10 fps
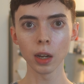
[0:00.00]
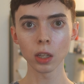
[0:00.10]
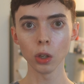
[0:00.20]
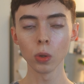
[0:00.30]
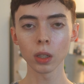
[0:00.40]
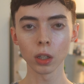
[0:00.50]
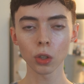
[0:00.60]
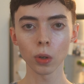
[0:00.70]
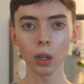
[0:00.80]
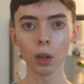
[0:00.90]
is use
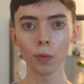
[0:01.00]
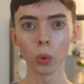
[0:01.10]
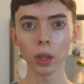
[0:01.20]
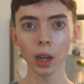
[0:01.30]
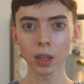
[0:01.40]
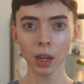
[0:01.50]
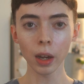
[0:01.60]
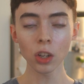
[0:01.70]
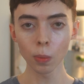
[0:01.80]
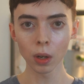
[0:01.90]
sunscreen for the
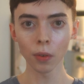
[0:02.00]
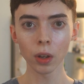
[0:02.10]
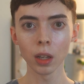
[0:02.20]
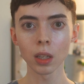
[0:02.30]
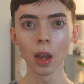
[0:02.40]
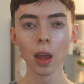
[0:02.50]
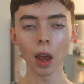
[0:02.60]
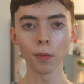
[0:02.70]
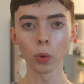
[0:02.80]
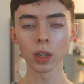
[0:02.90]
anti-aging benefits
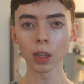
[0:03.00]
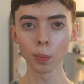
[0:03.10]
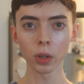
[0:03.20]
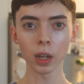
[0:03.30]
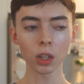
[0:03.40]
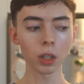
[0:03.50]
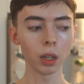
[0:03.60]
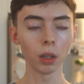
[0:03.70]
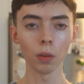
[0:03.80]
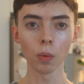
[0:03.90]
and for the sun
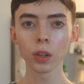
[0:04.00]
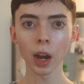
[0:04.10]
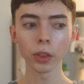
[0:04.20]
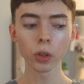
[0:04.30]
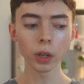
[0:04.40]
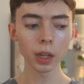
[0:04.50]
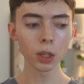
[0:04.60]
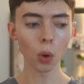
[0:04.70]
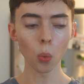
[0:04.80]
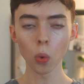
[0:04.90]
protection. So yeah, there is